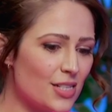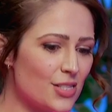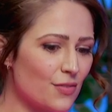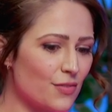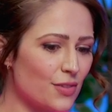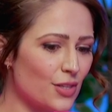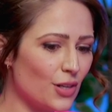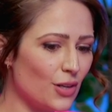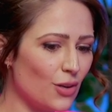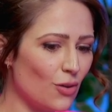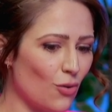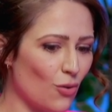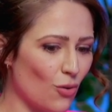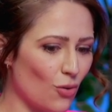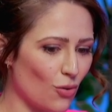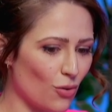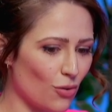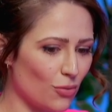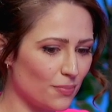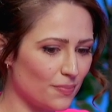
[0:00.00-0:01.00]
of the
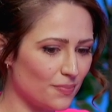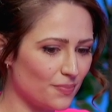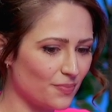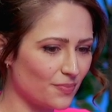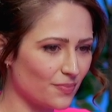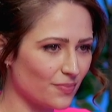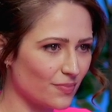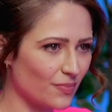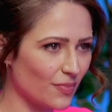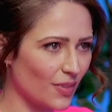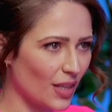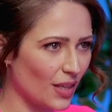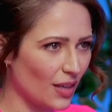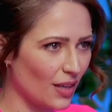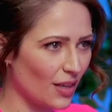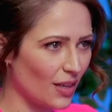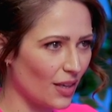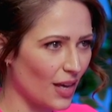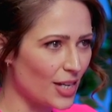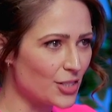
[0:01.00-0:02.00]
law,
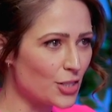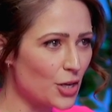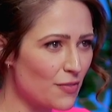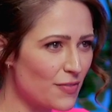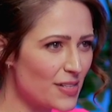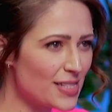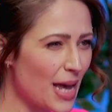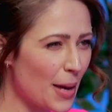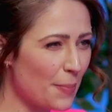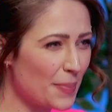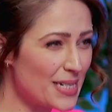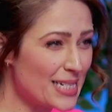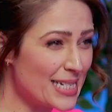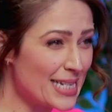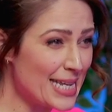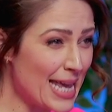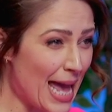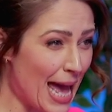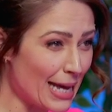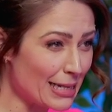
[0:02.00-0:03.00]
I don't know if it's happened
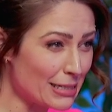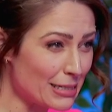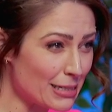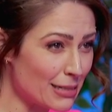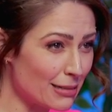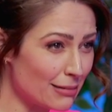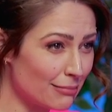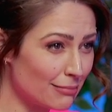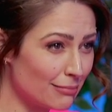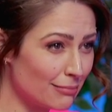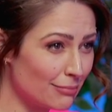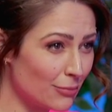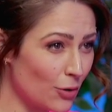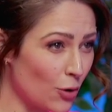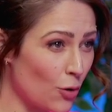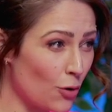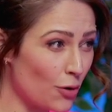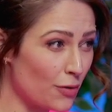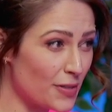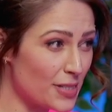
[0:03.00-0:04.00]
yet
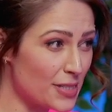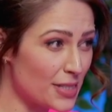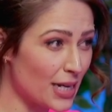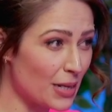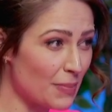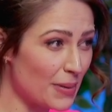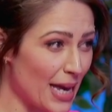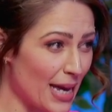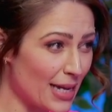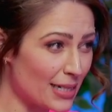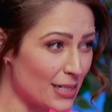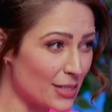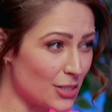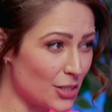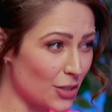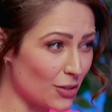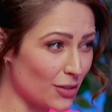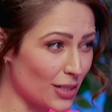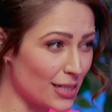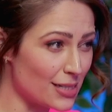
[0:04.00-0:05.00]
or if it's going to be added to the
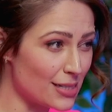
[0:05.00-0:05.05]
online